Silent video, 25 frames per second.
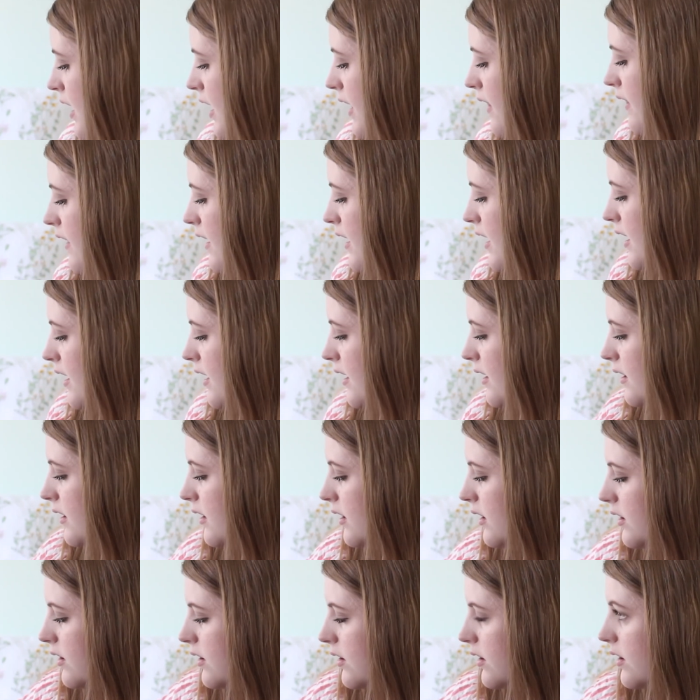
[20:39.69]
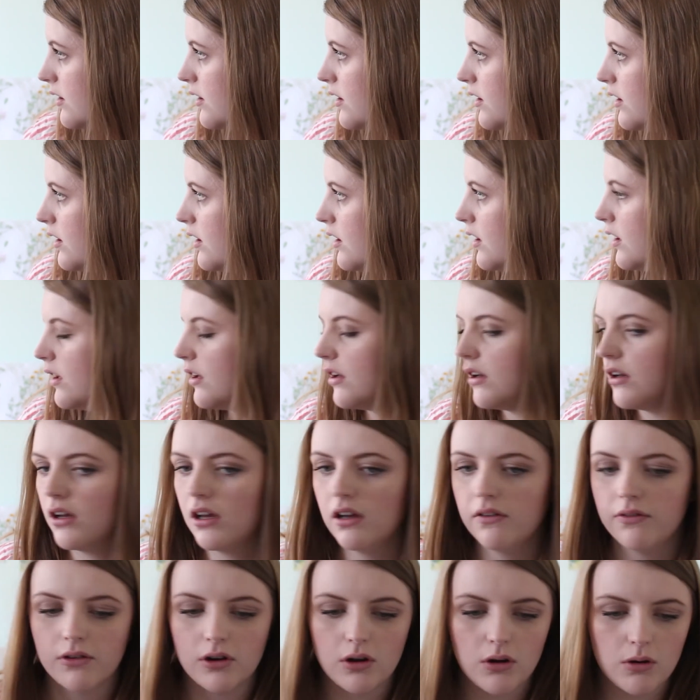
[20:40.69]
And then,
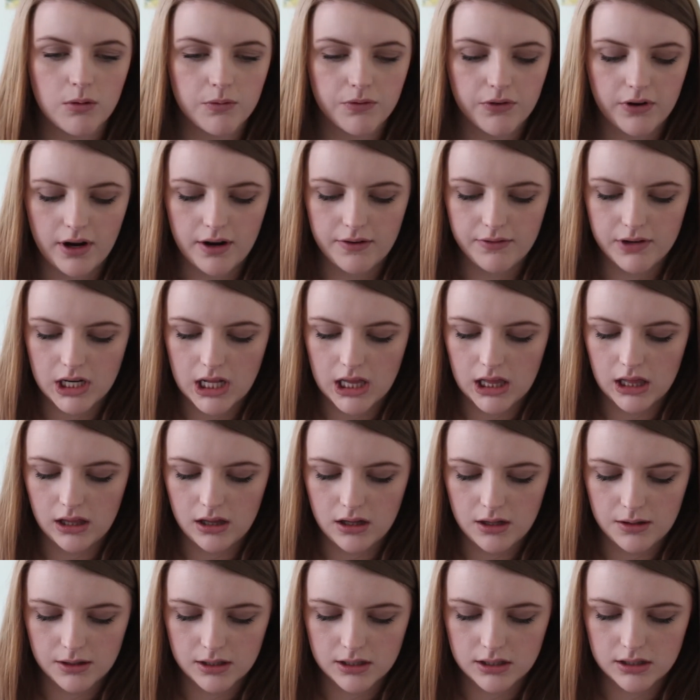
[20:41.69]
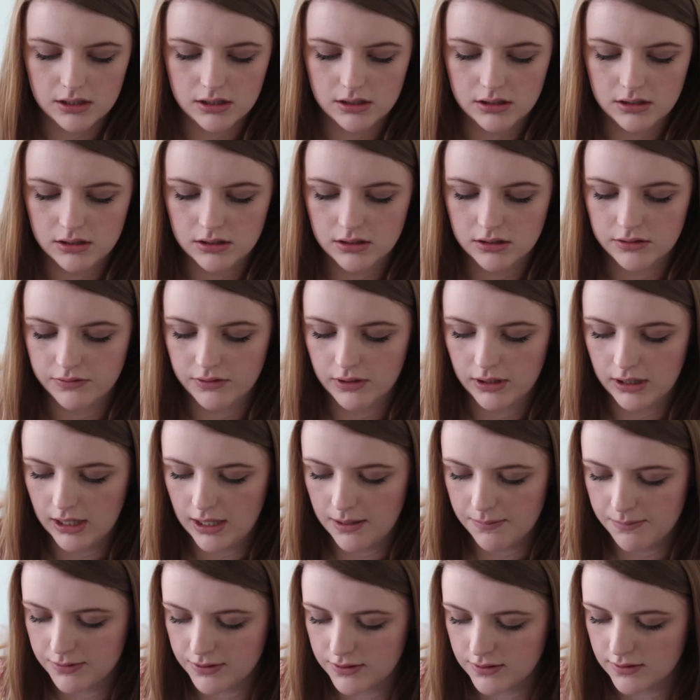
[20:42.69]
if we're going for everyday look for
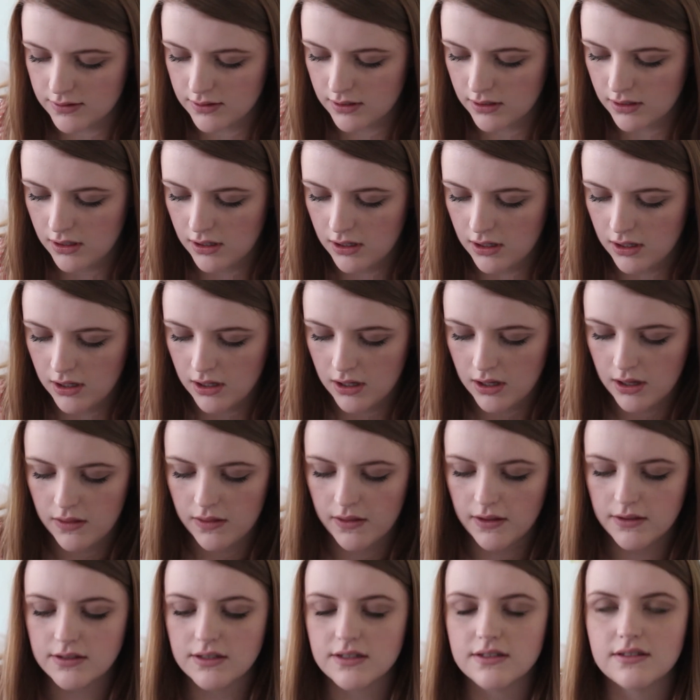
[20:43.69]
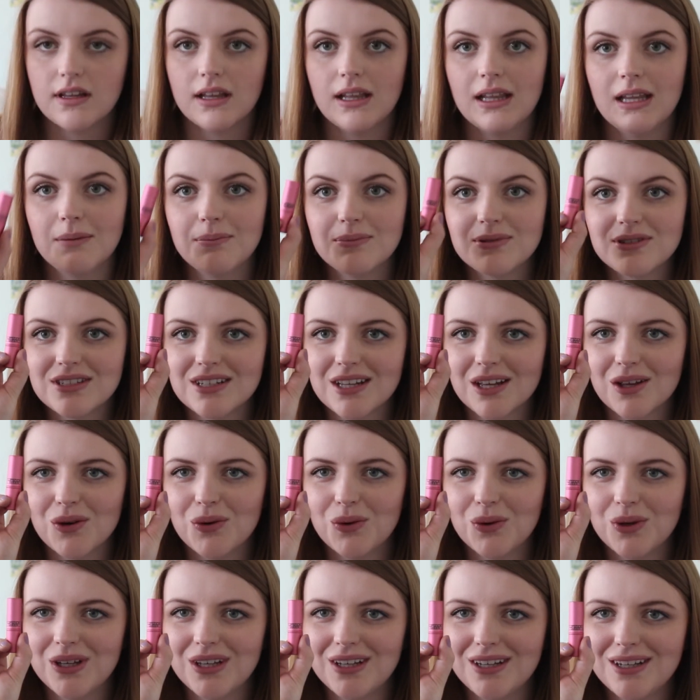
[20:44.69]
lips, this is the Lipstick
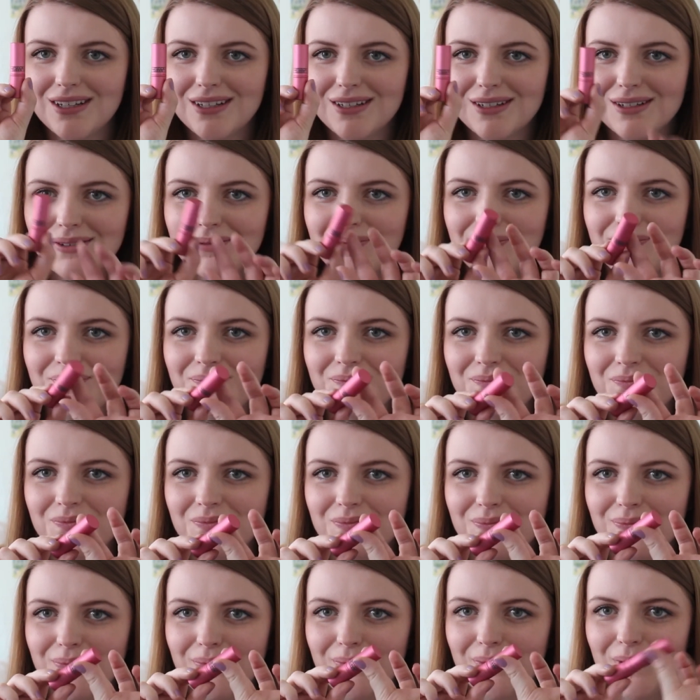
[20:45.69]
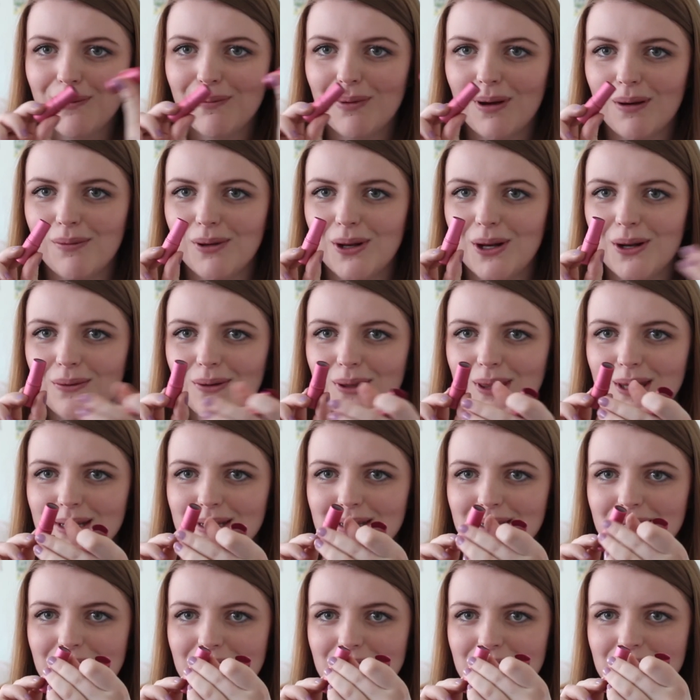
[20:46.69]
Queen. You probably know what
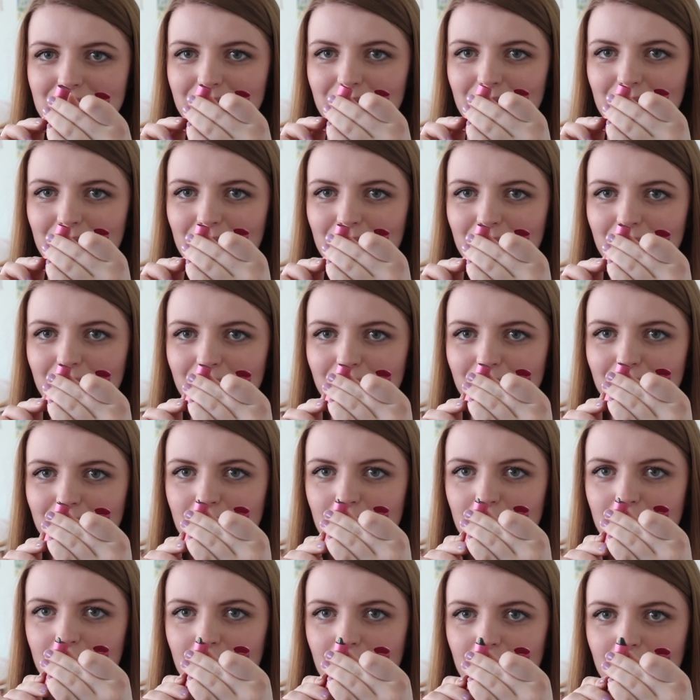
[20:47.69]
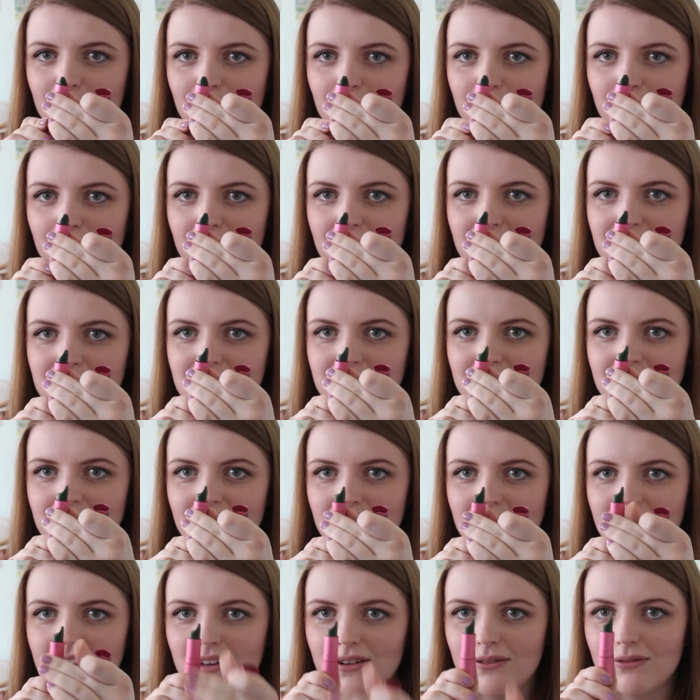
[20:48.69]
this is. If you don't, prepare to be amazed.
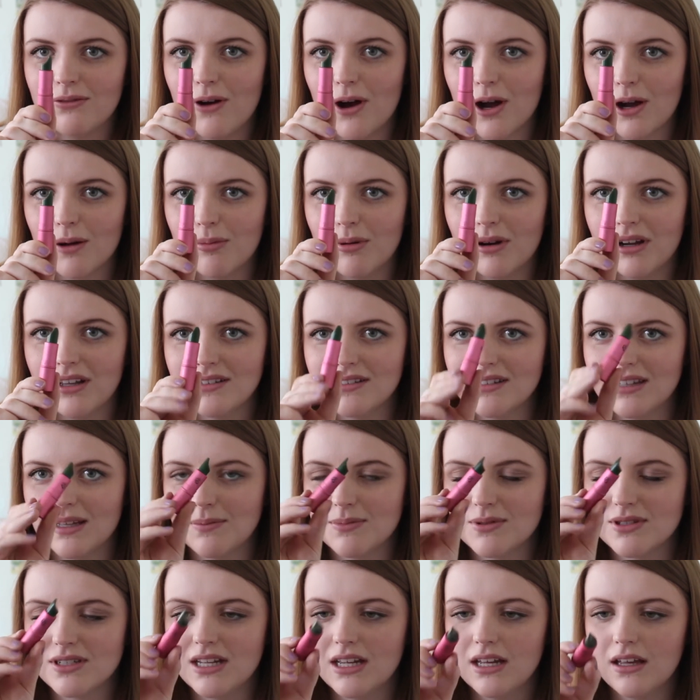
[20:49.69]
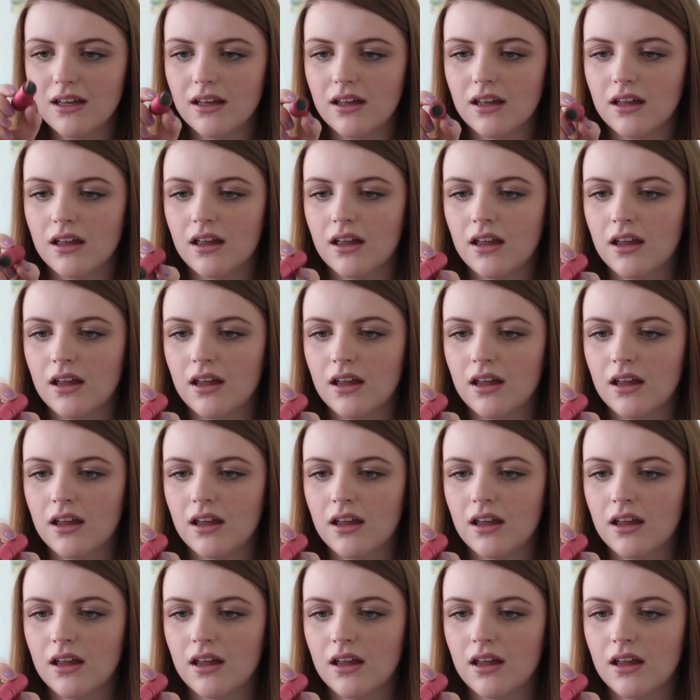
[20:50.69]
Frog Prince lipstick.